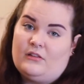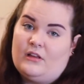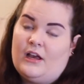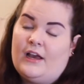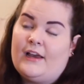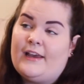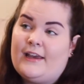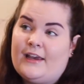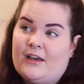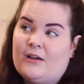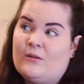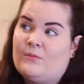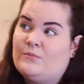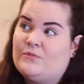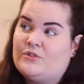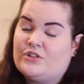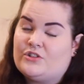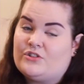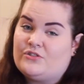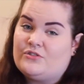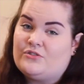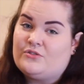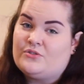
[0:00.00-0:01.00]
I am
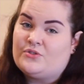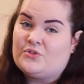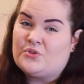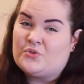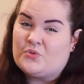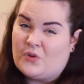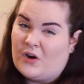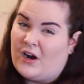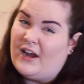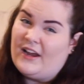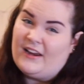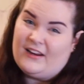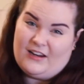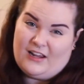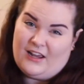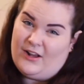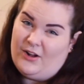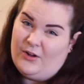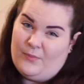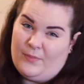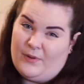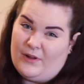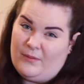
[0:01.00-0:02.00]
just trying to help